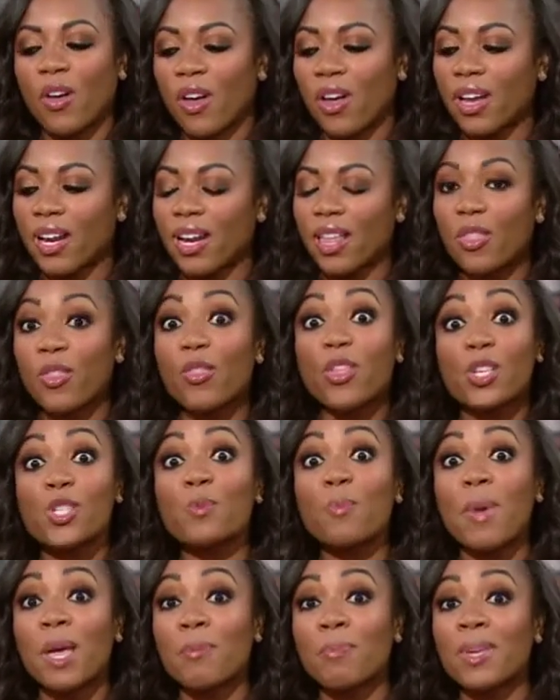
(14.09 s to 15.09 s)
thought
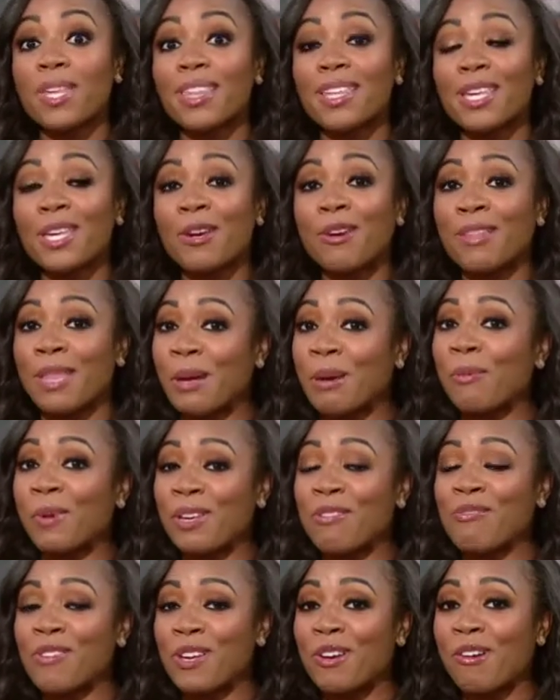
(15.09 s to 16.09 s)
this might be the year that we